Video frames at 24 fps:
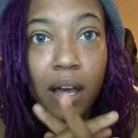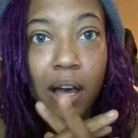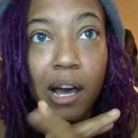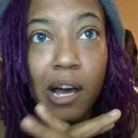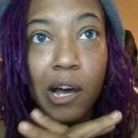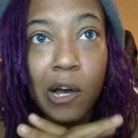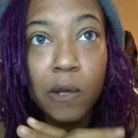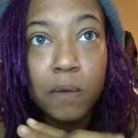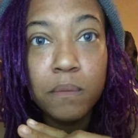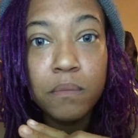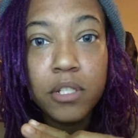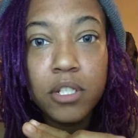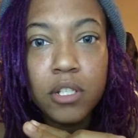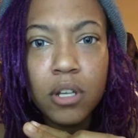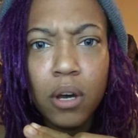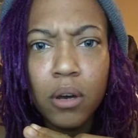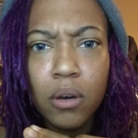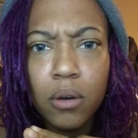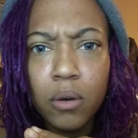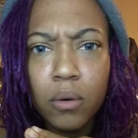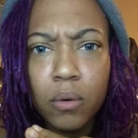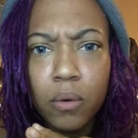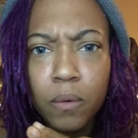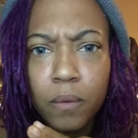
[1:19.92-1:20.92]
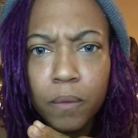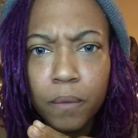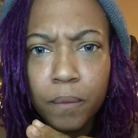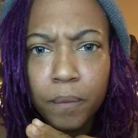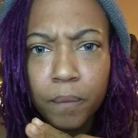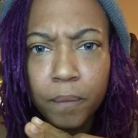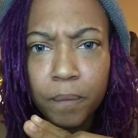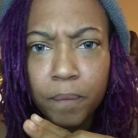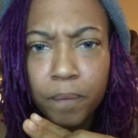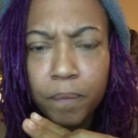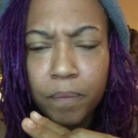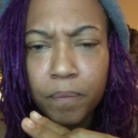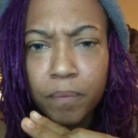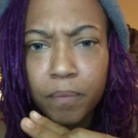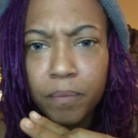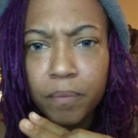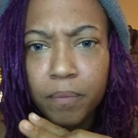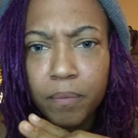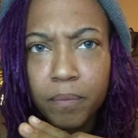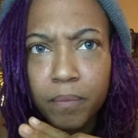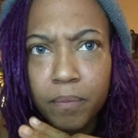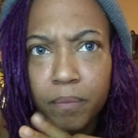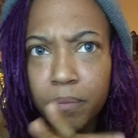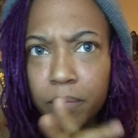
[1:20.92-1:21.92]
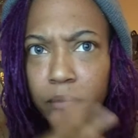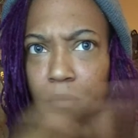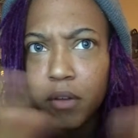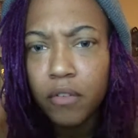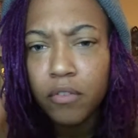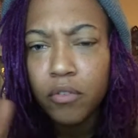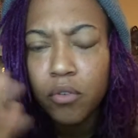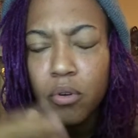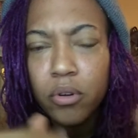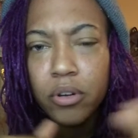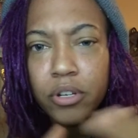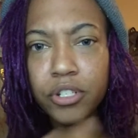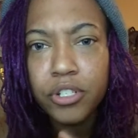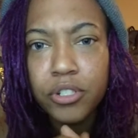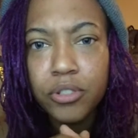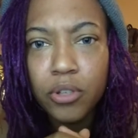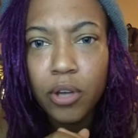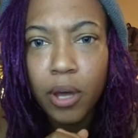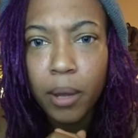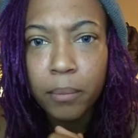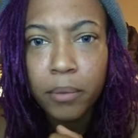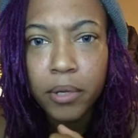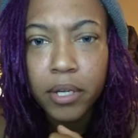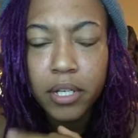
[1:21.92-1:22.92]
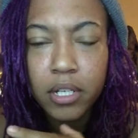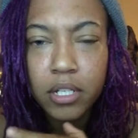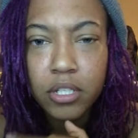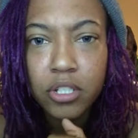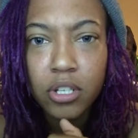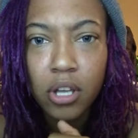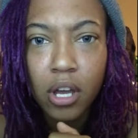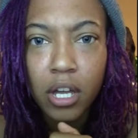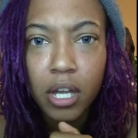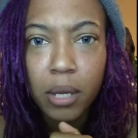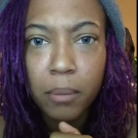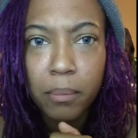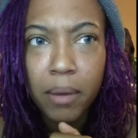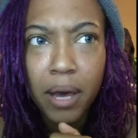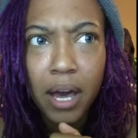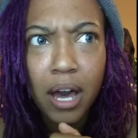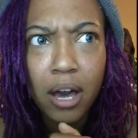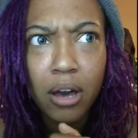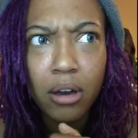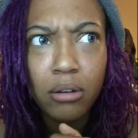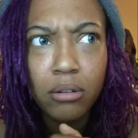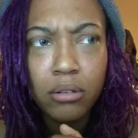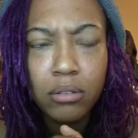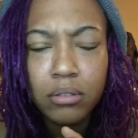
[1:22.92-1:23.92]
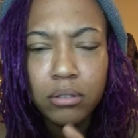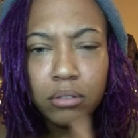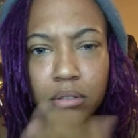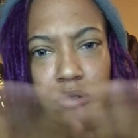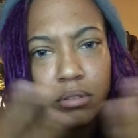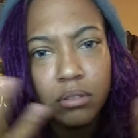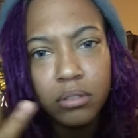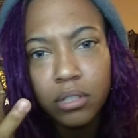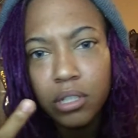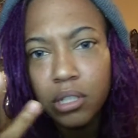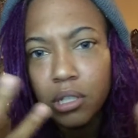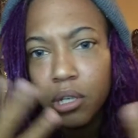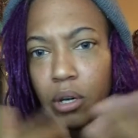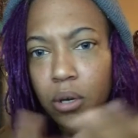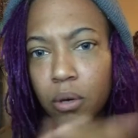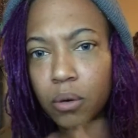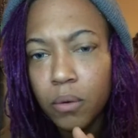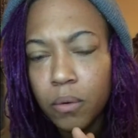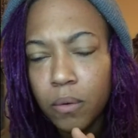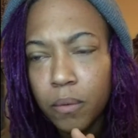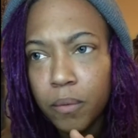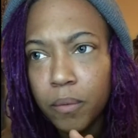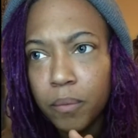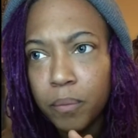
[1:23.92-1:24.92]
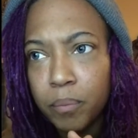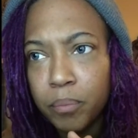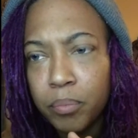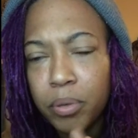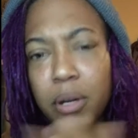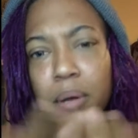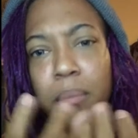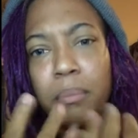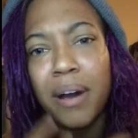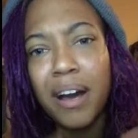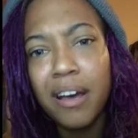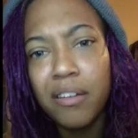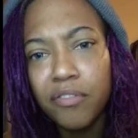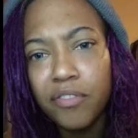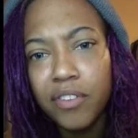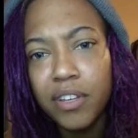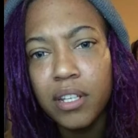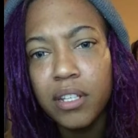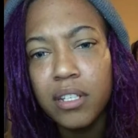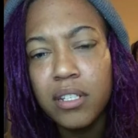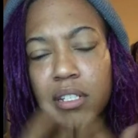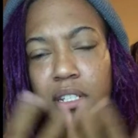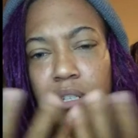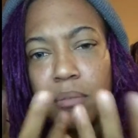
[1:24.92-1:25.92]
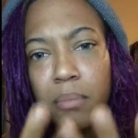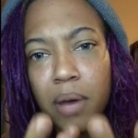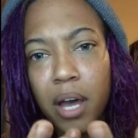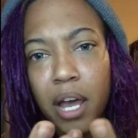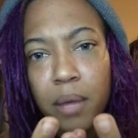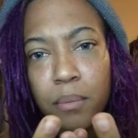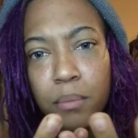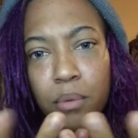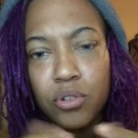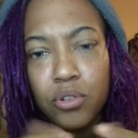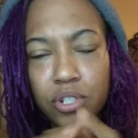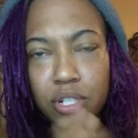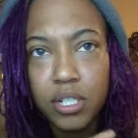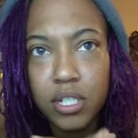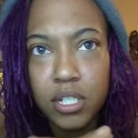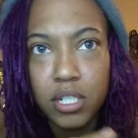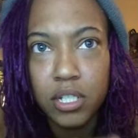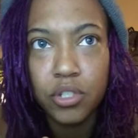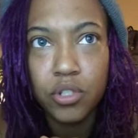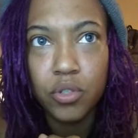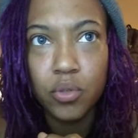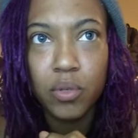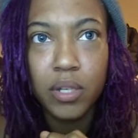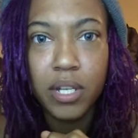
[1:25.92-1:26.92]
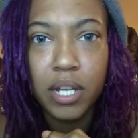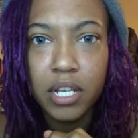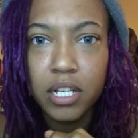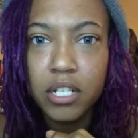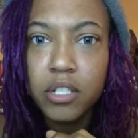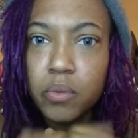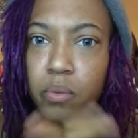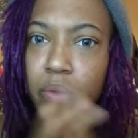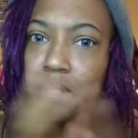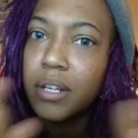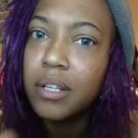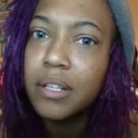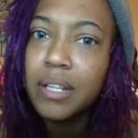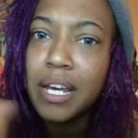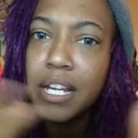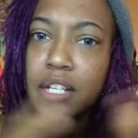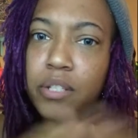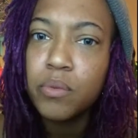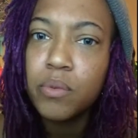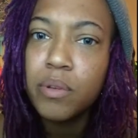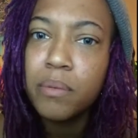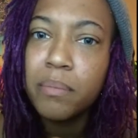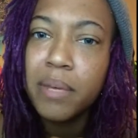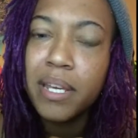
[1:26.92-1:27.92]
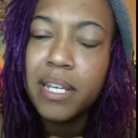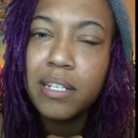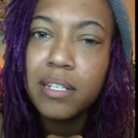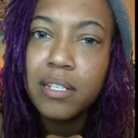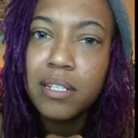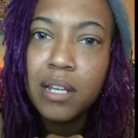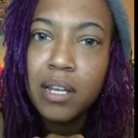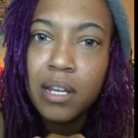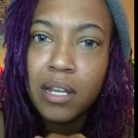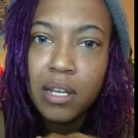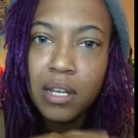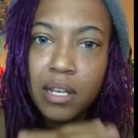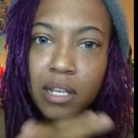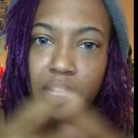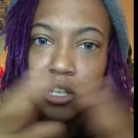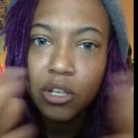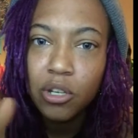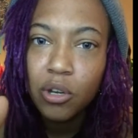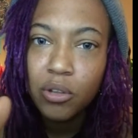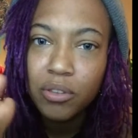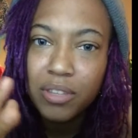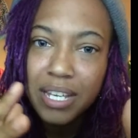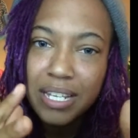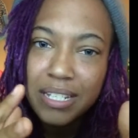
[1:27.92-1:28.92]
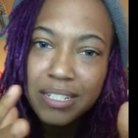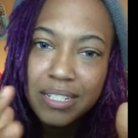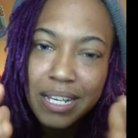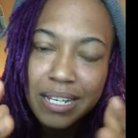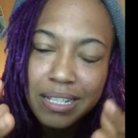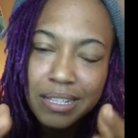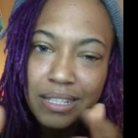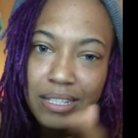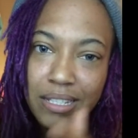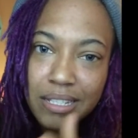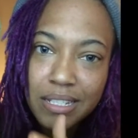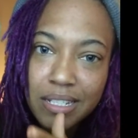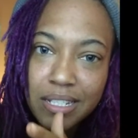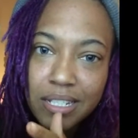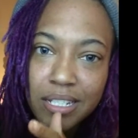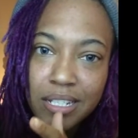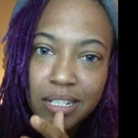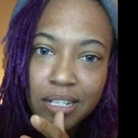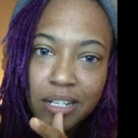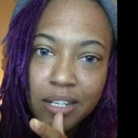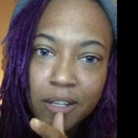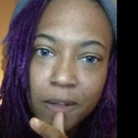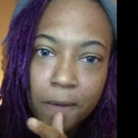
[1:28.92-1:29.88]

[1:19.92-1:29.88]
So of course, you know, I'm gonna talk about, you know, put my feelings and my emotions into it as well. That's what makes, you know, things like these,